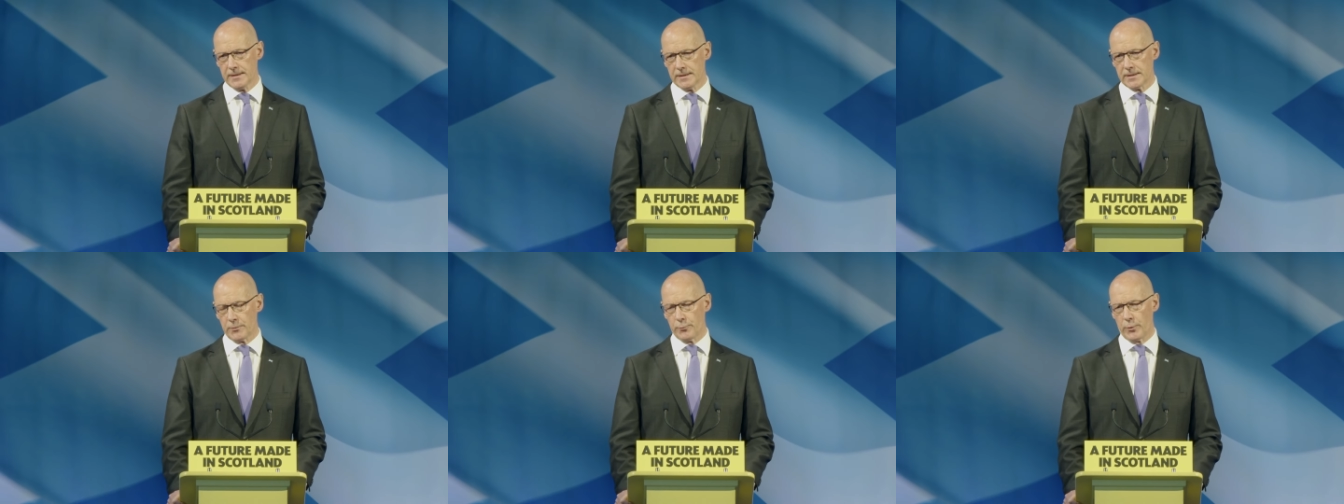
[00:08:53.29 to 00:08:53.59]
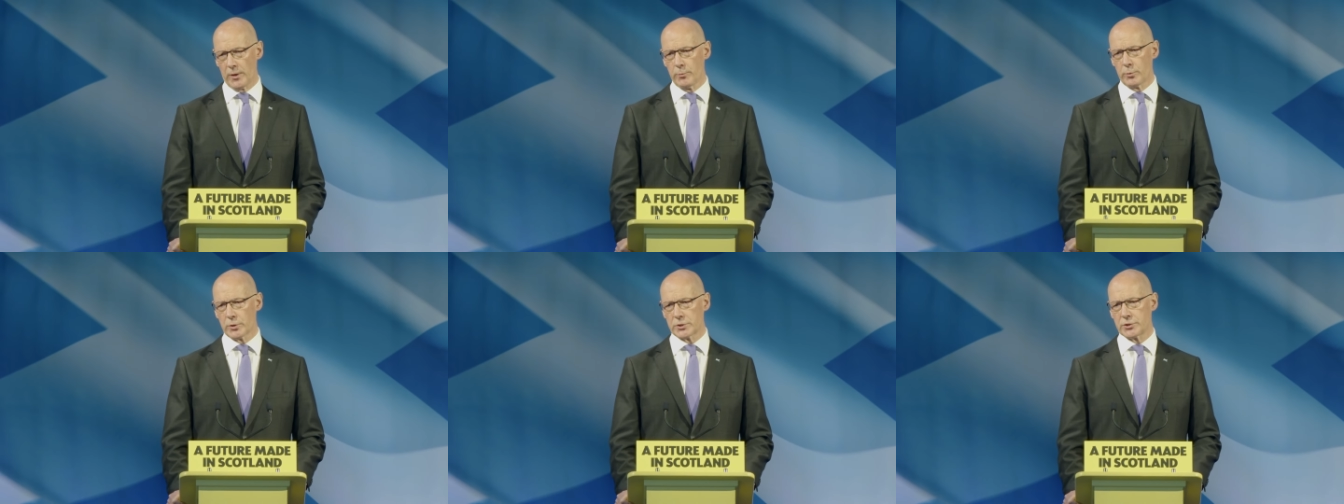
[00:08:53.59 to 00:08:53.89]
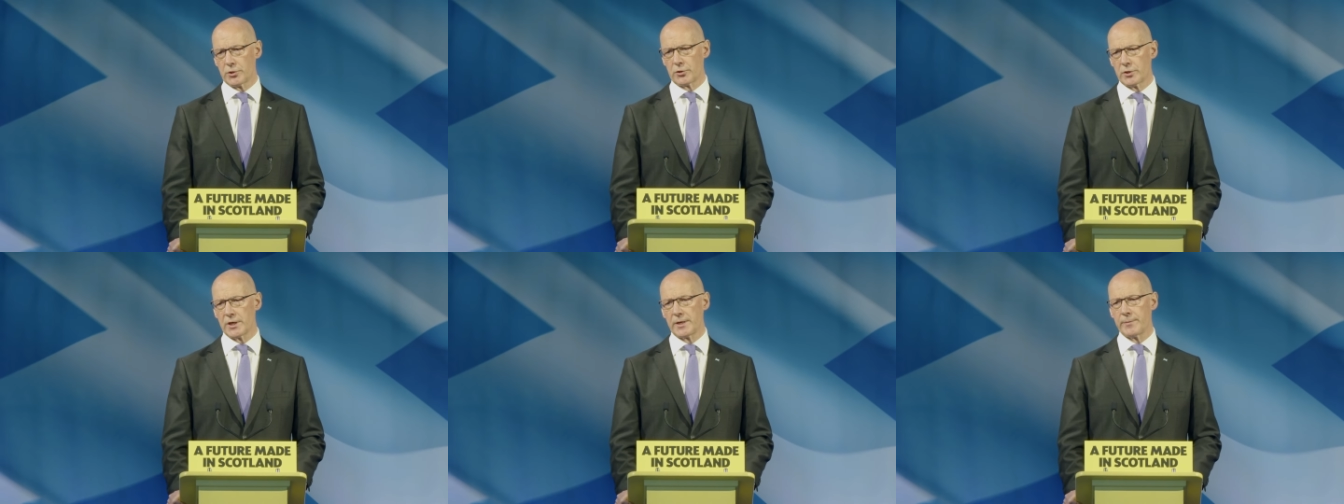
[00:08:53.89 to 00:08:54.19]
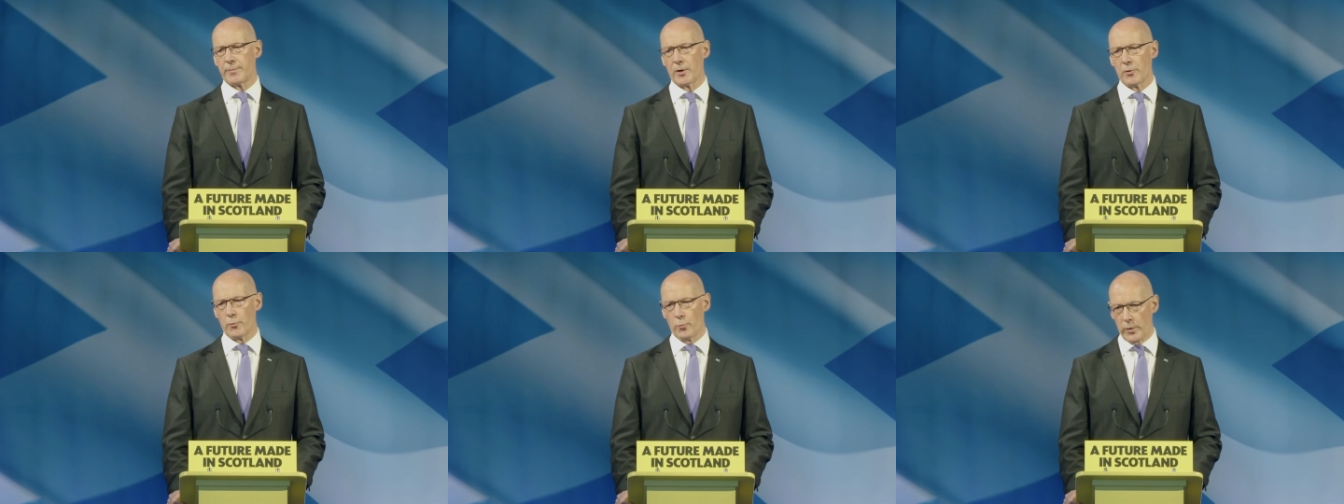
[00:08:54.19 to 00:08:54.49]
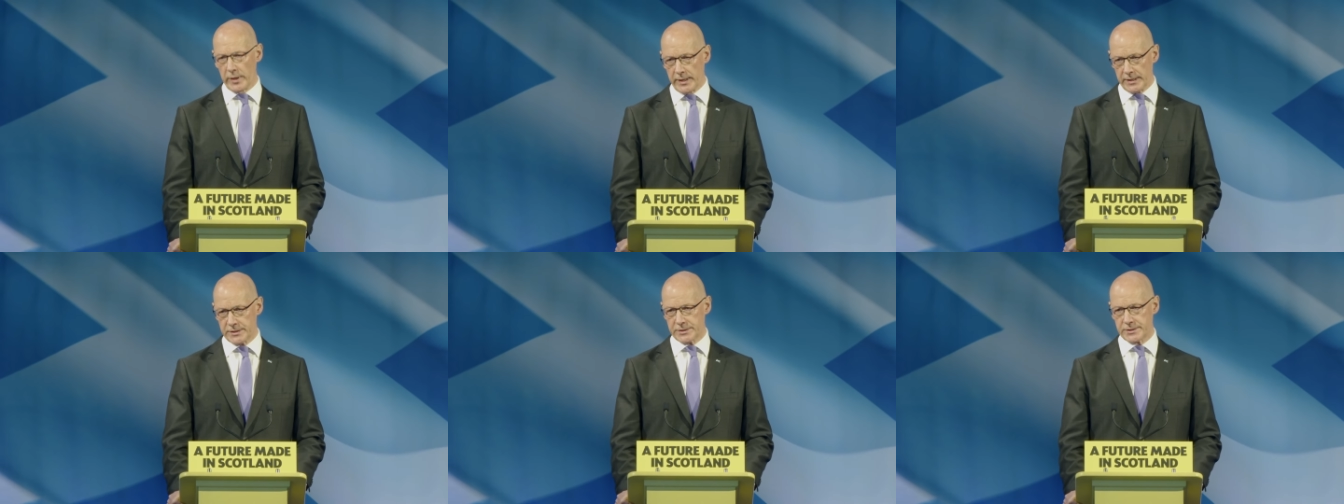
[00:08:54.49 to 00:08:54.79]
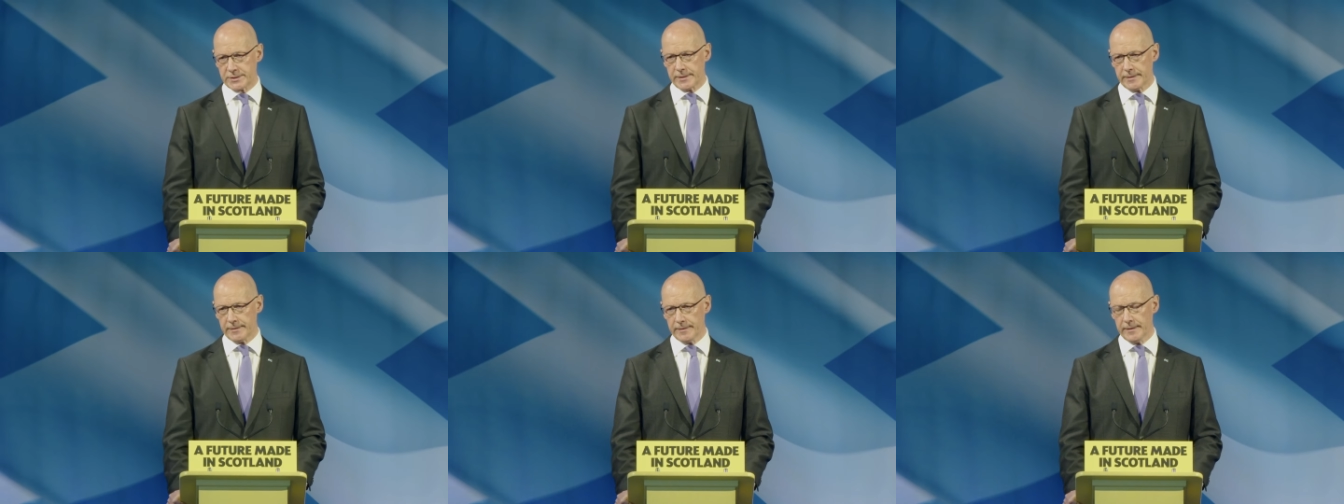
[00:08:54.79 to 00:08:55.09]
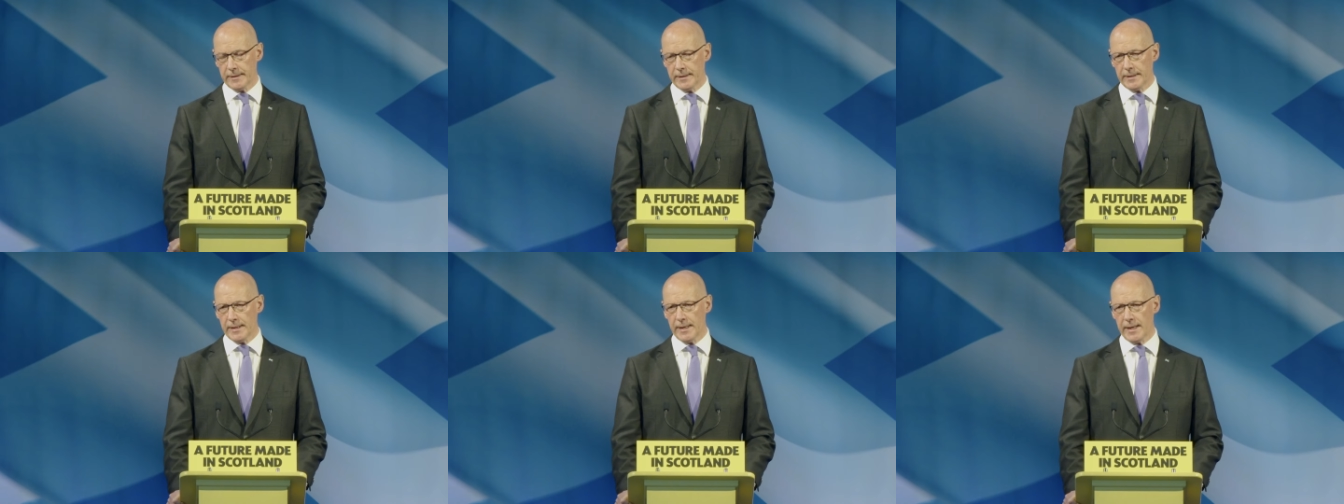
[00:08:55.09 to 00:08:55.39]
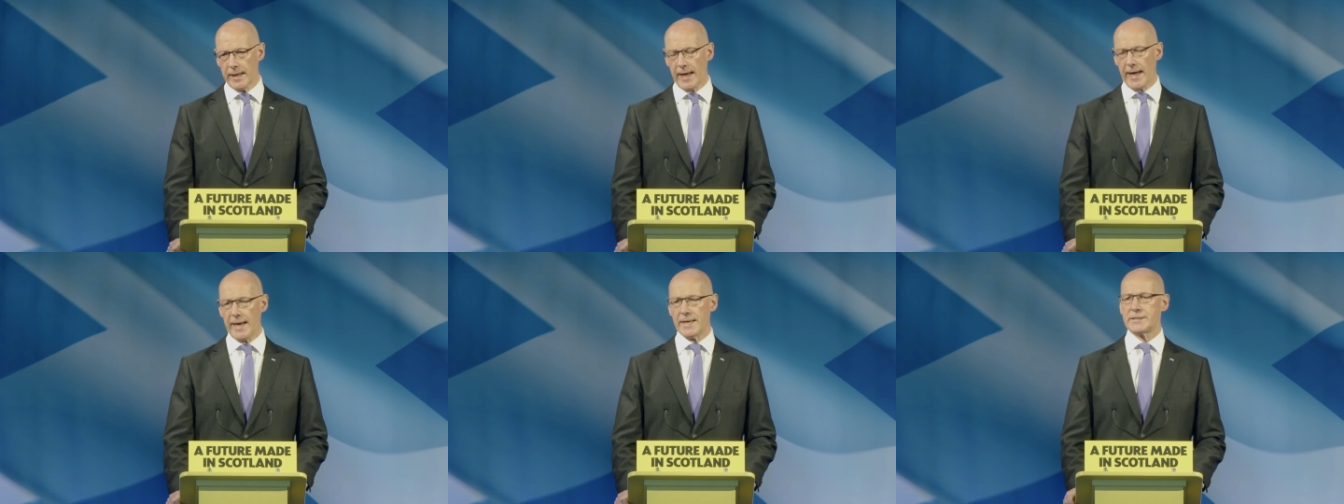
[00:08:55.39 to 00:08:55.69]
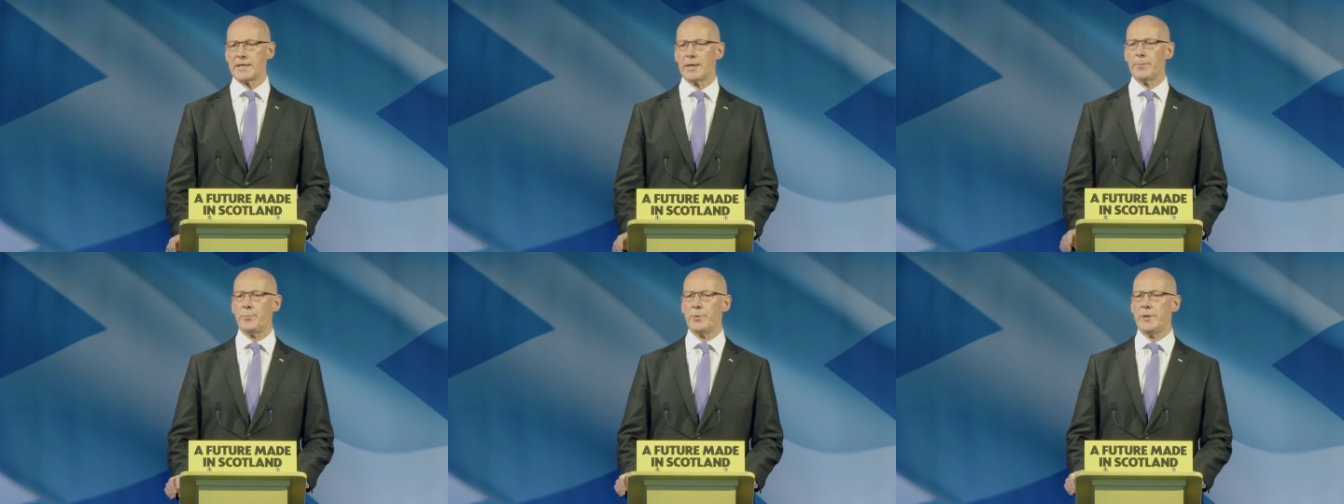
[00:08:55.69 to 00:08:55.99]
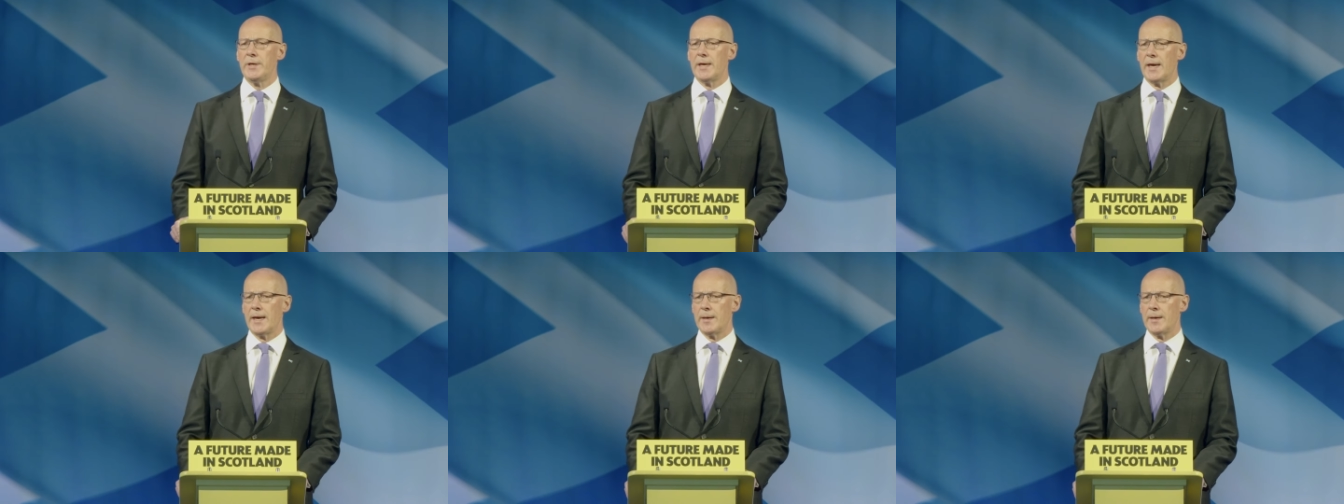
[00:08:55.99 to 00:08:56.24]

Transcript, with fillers: And while we're talking about waste, SNP